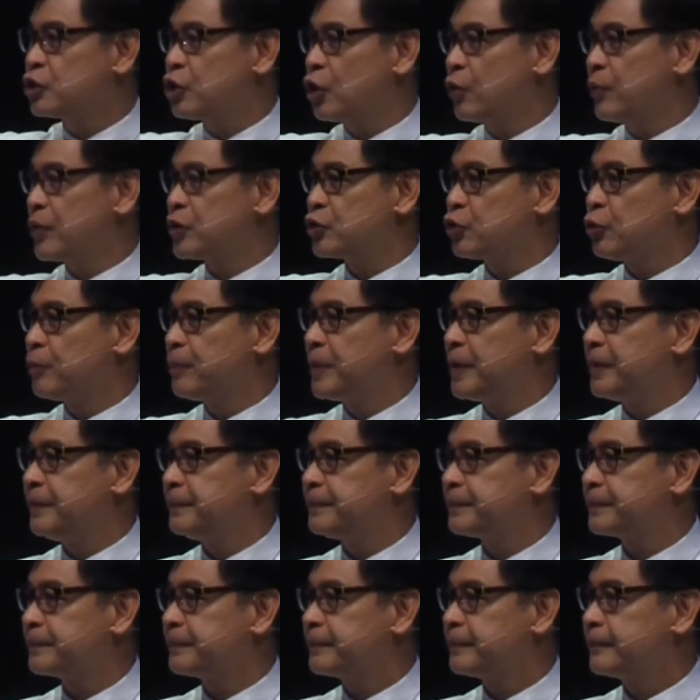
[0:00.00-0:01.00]
always open.
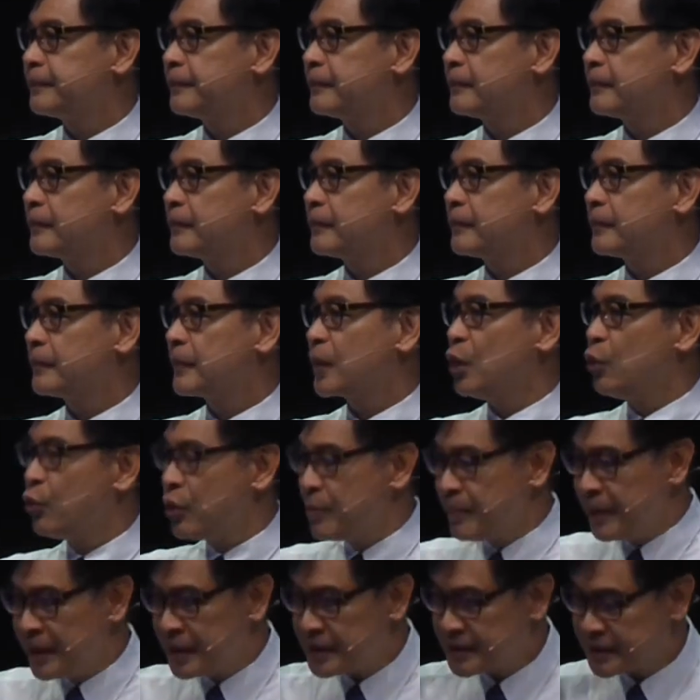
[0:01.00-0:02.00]
We
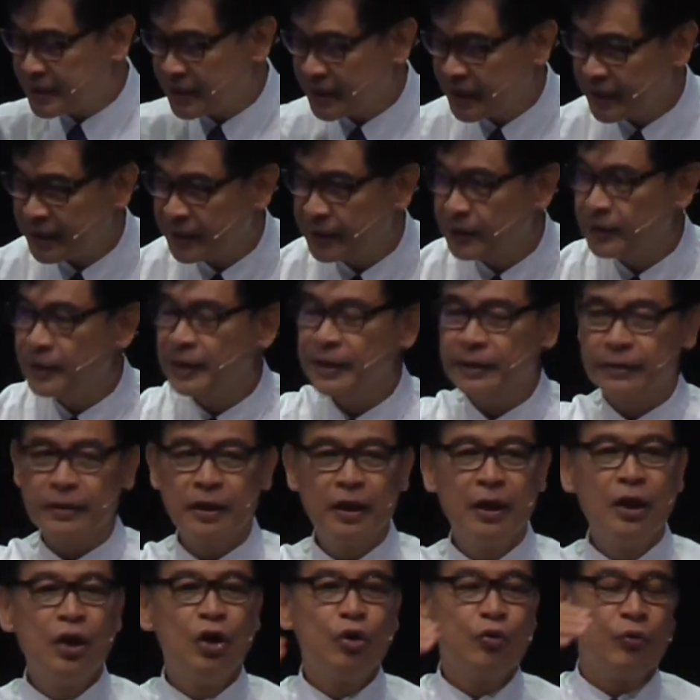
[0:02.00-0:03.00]
minister healing.
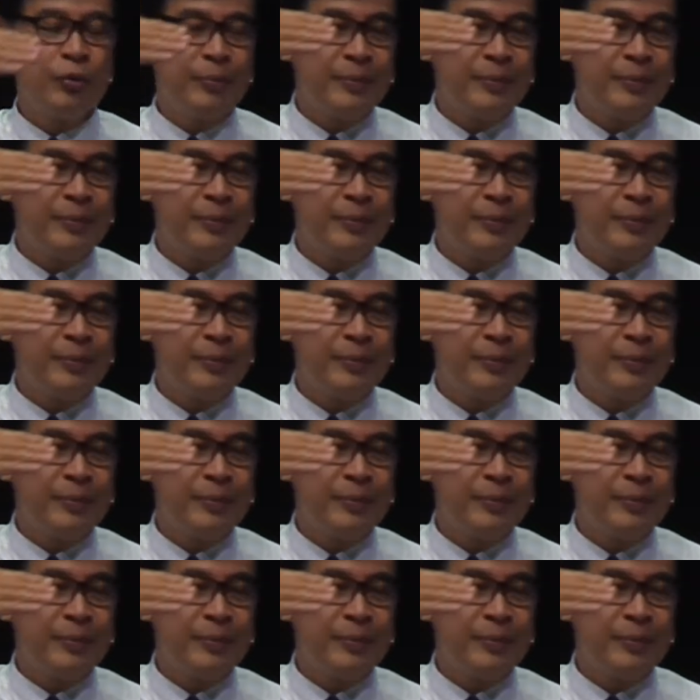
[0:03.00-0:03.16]
We